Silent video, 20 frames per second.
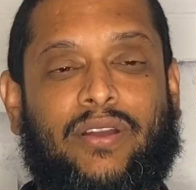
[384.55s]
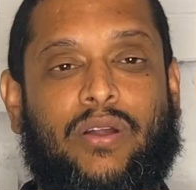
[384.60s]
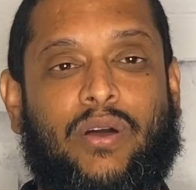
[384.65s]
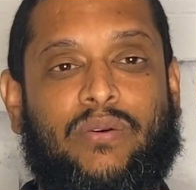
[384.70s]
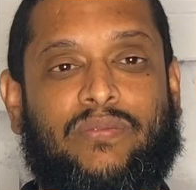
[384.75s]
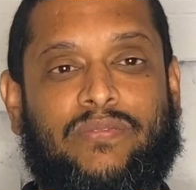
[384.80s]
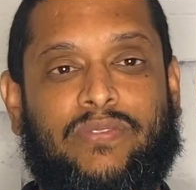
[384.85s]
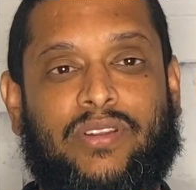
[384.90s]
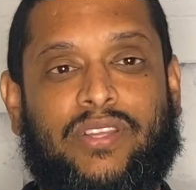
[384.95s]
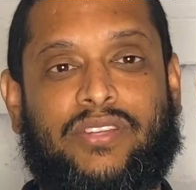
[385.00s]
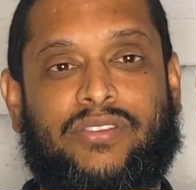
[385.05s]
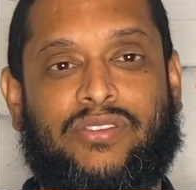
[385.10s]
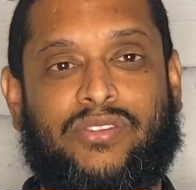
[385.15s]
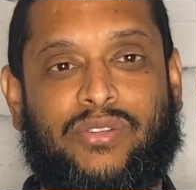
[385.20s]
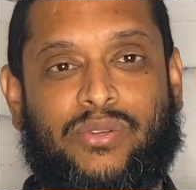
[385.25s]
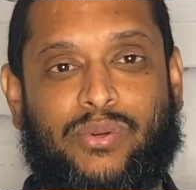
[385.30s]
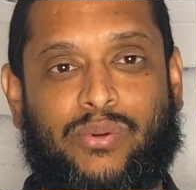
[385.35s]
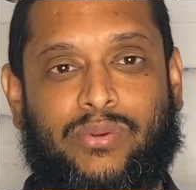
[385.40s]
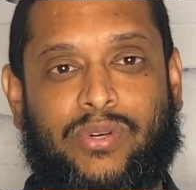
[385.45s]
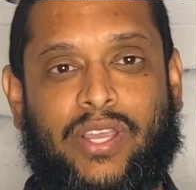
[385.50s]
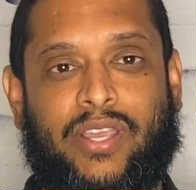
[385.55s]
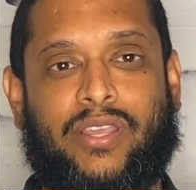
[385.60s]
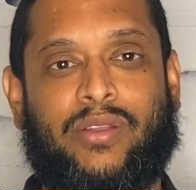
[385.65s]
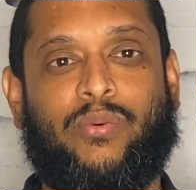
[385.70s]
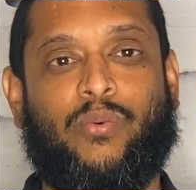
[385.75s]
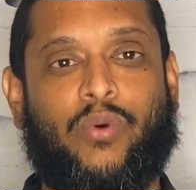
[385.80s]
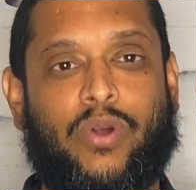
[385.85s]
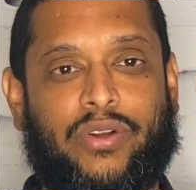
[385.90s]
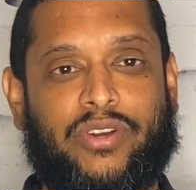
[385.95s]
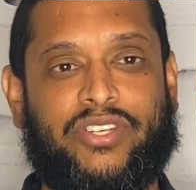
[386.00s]
hopefully soon
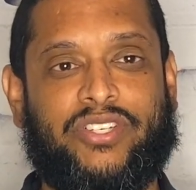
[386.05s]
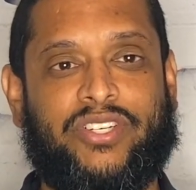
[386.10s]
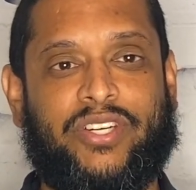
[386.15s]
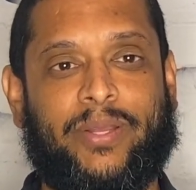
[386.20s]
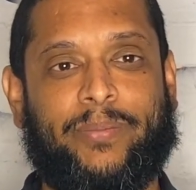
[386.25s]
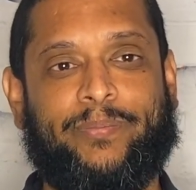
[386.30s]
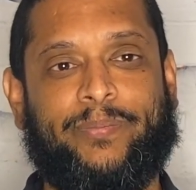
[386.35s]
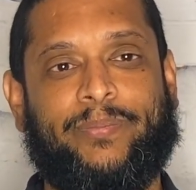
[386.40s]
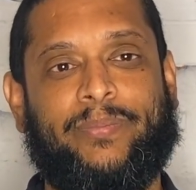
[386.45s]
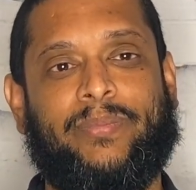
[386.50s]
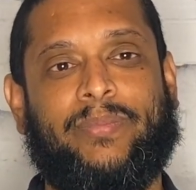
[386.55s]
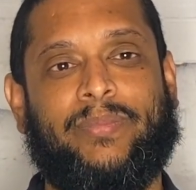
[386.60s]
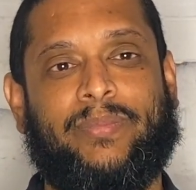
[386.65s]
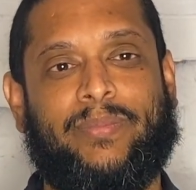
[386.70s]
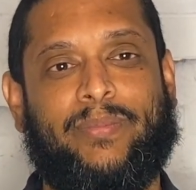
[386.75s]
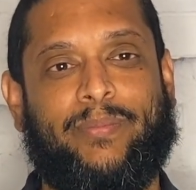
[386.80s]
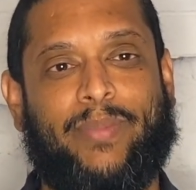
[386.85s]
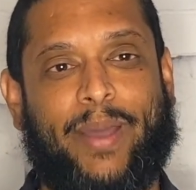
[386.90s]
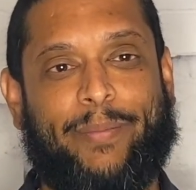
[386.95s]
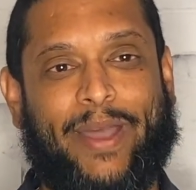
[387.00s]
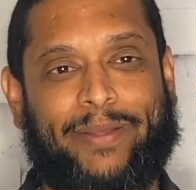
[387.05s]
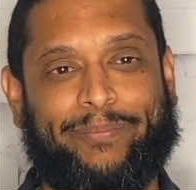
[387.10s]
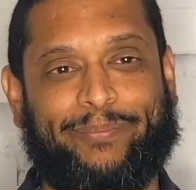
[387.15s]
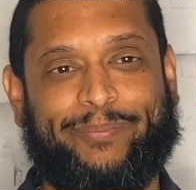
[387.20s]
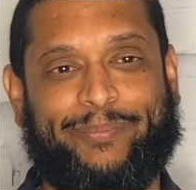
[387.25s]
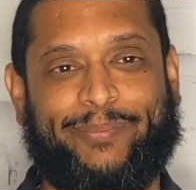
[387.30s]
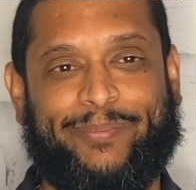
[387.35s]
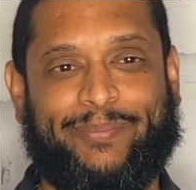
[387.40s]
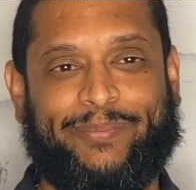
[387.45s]
in worship. Bye-bye.